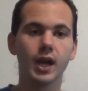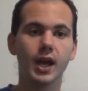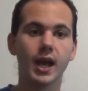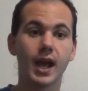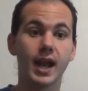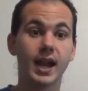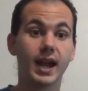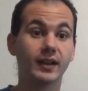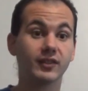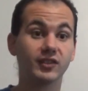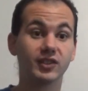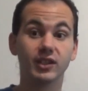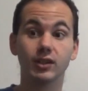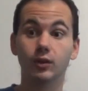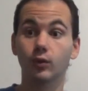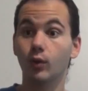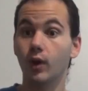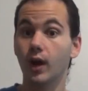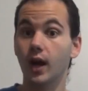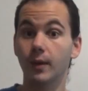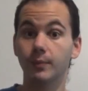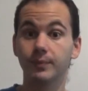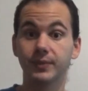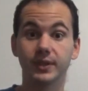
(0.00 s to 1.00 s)
And I've seen a
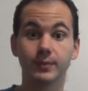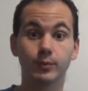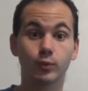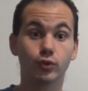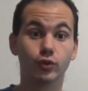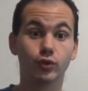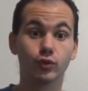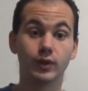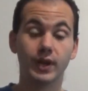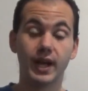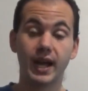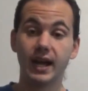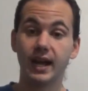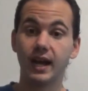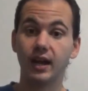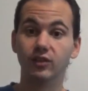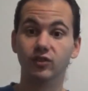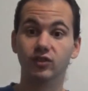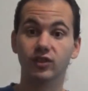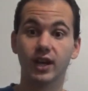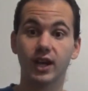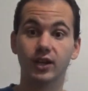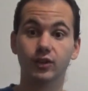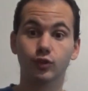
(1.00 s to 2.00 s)
lot of people do that
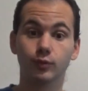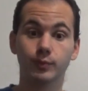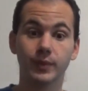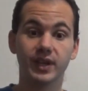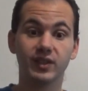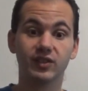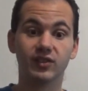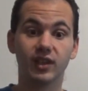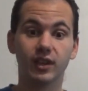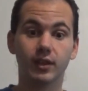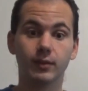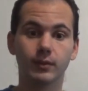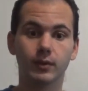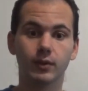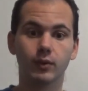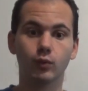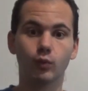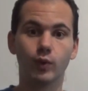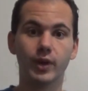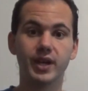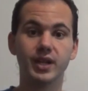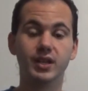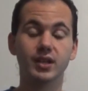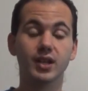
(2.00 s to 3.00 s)
outside to maintain their
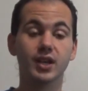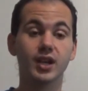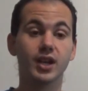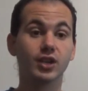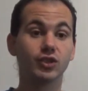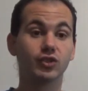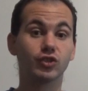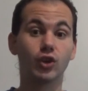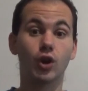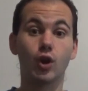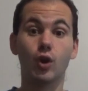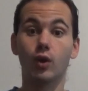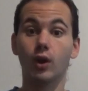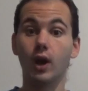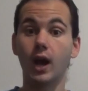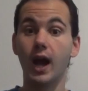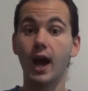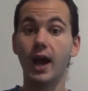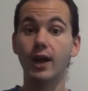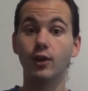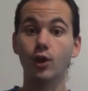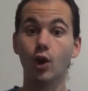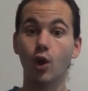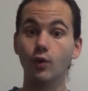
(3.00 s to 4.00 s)
weight. So
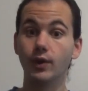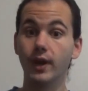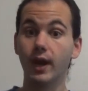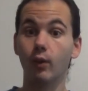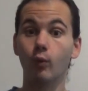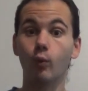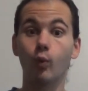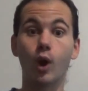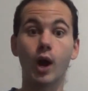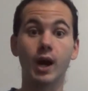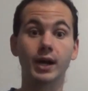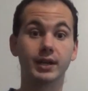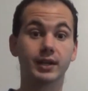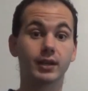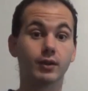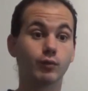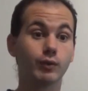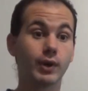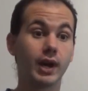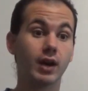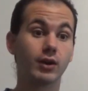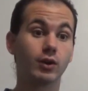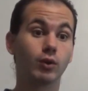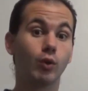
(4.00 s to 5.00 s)
I know that walking
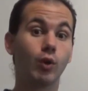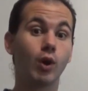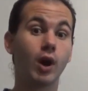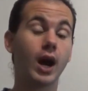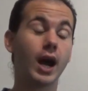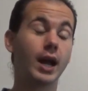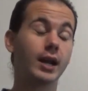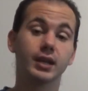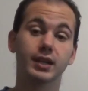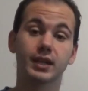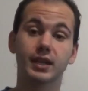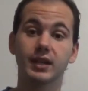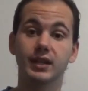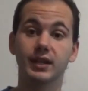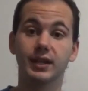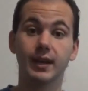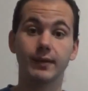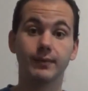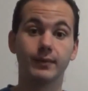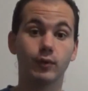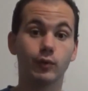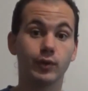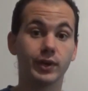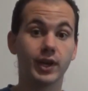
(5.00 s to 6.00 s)
around a lot can
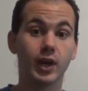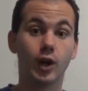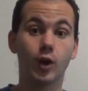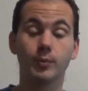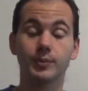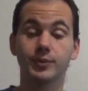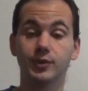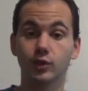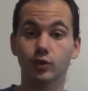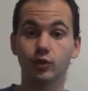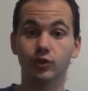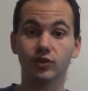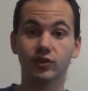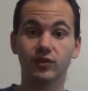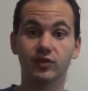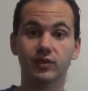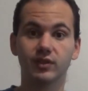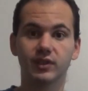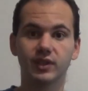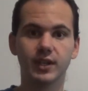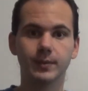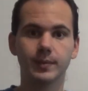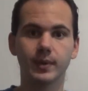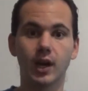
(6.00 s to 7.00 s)
definitely help you
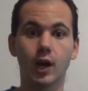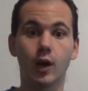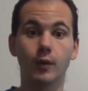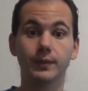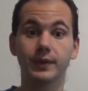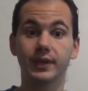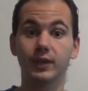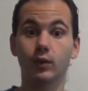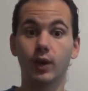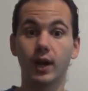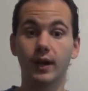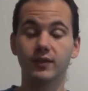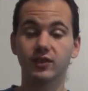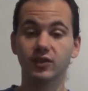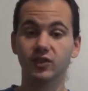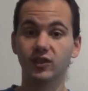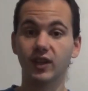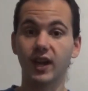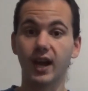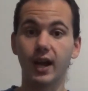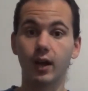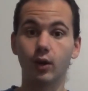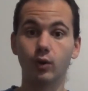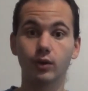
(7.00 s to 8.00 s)
keep a healthy
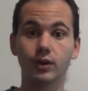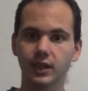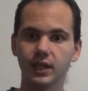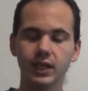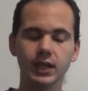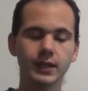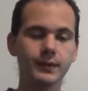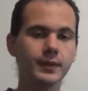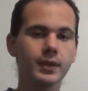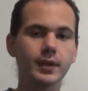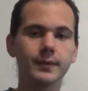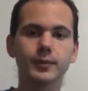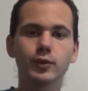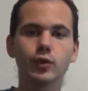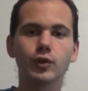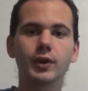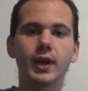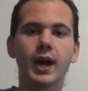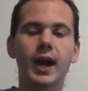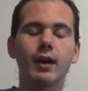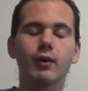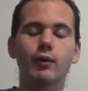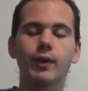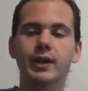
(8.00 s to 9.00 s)
lifestyle. Even if you're
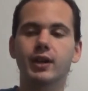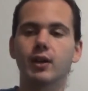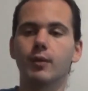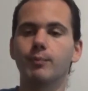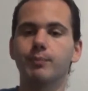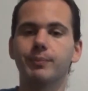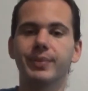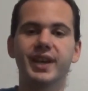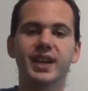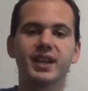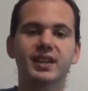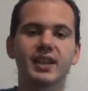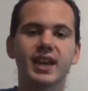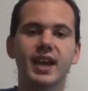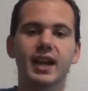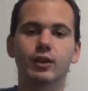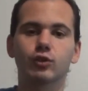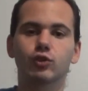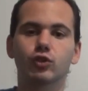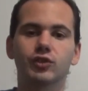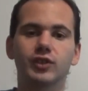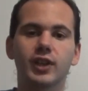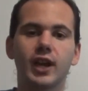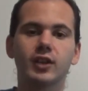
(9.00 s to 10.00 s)
not like a big
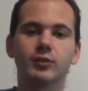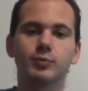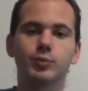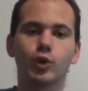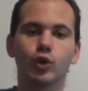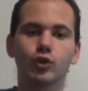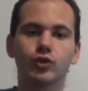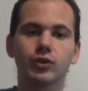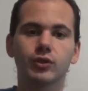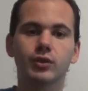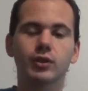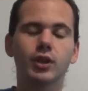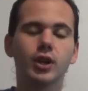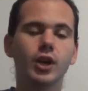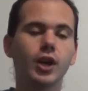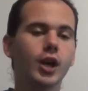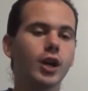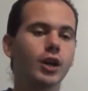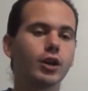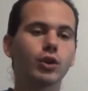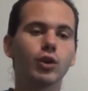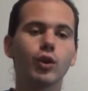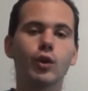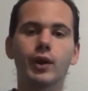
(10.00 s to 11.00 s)
exercise person,
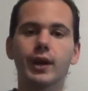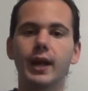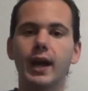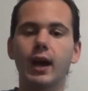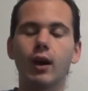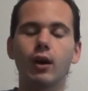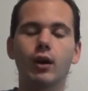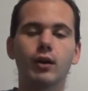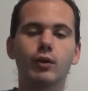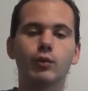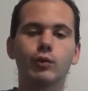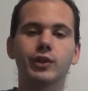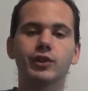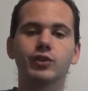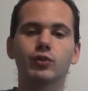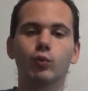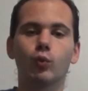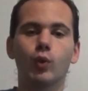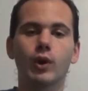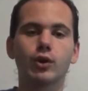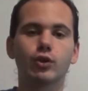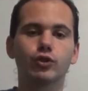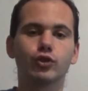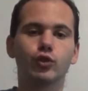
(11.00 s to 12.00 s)
going out at least
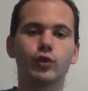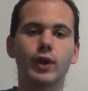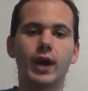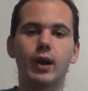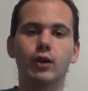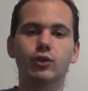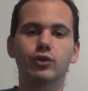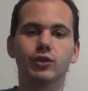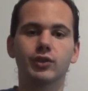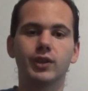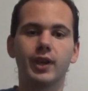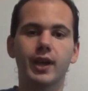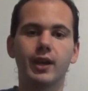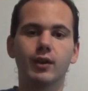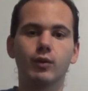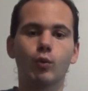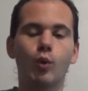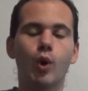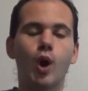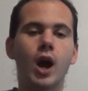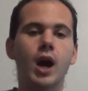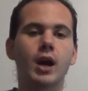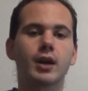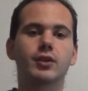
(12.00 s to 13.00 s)
1 or 2 hours a day to
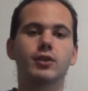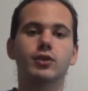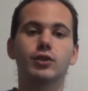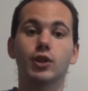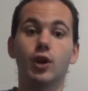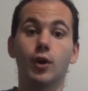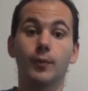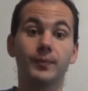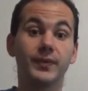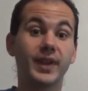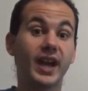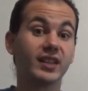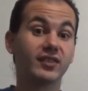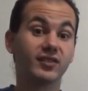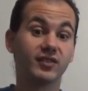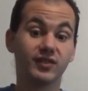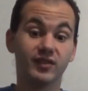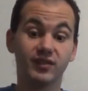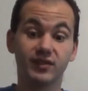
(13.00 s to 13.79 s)
walk, that